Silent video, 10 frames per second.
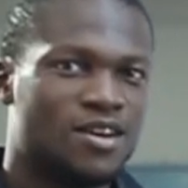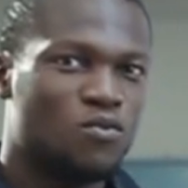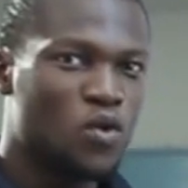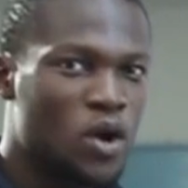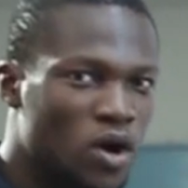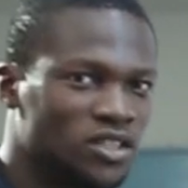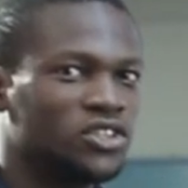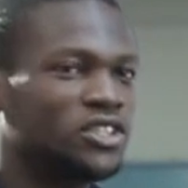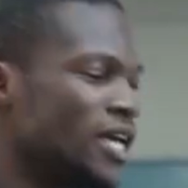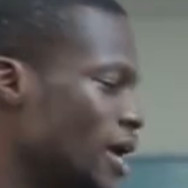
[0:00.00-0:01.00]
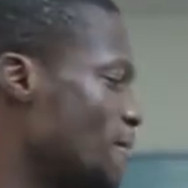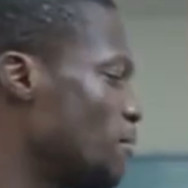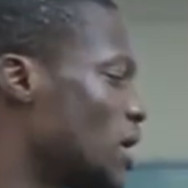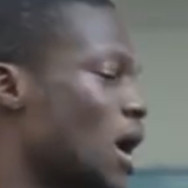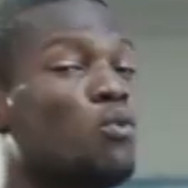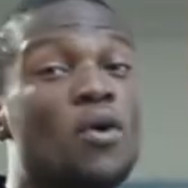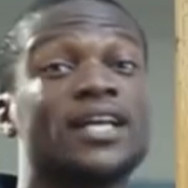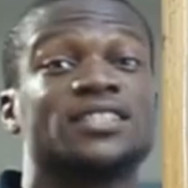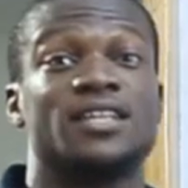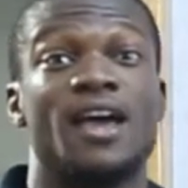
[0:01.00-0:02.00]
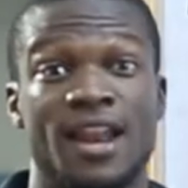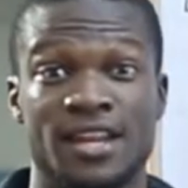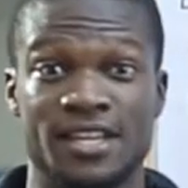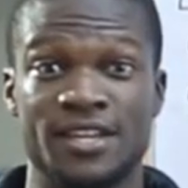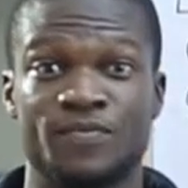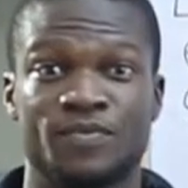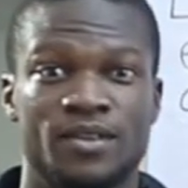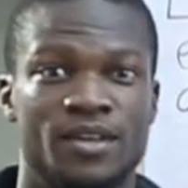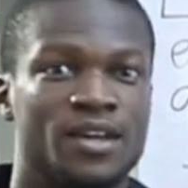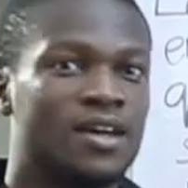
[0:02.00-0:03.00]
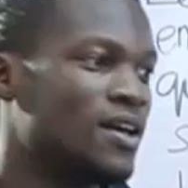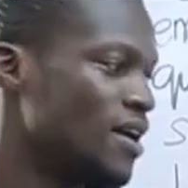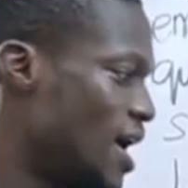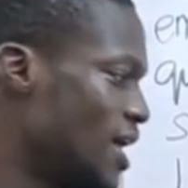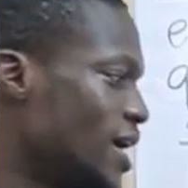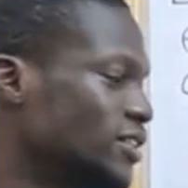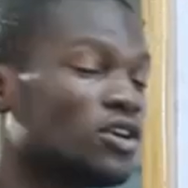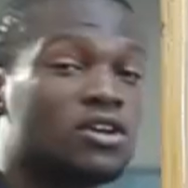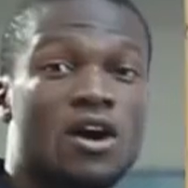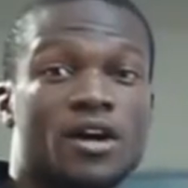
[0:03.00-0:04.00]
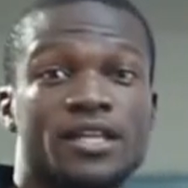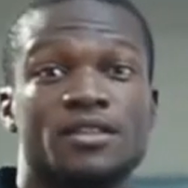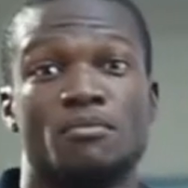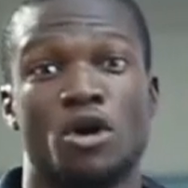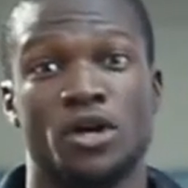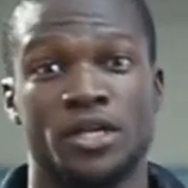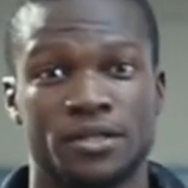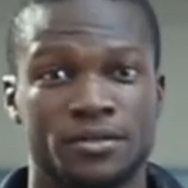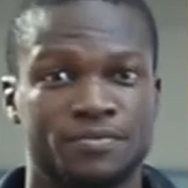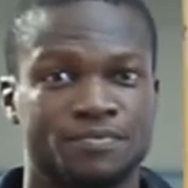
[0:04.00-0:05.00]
We want to say Bola wakes early at 8 o'clock in the morning.